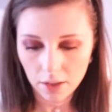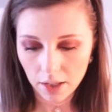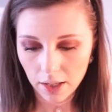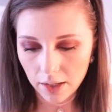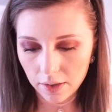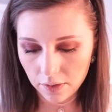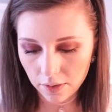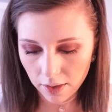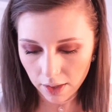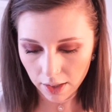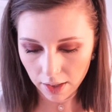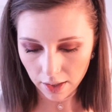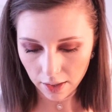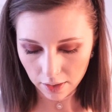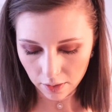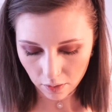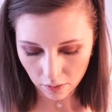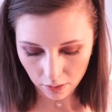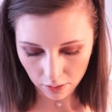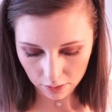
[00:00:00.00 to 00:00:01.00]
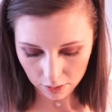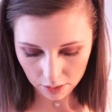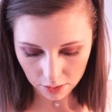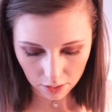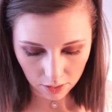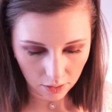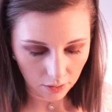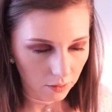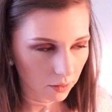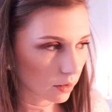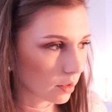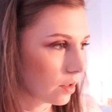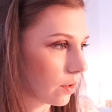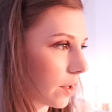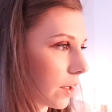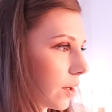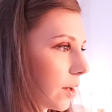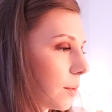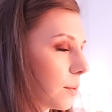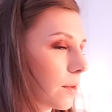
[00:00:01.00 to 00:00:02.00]
and then also, oh,
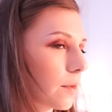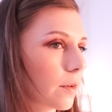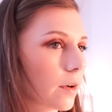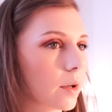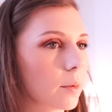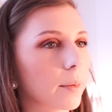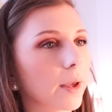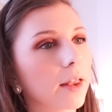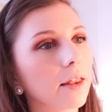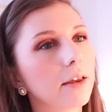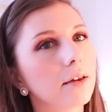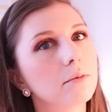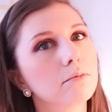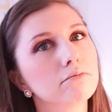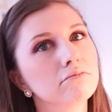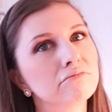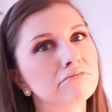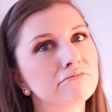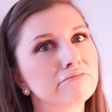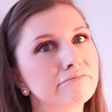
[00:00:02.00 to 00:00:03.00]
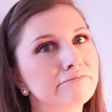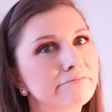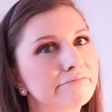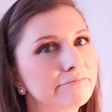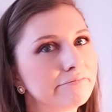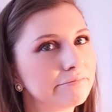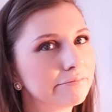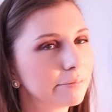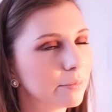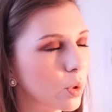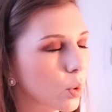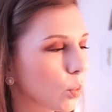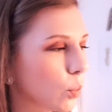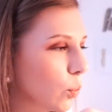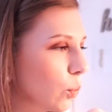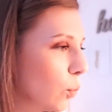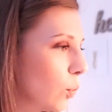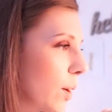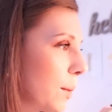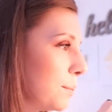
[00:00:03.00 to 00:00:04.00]
I grabbed the wrong palette.
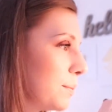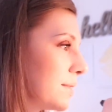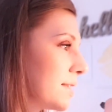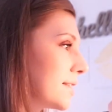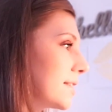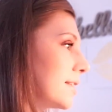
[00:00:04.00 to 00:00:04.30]
Whoops.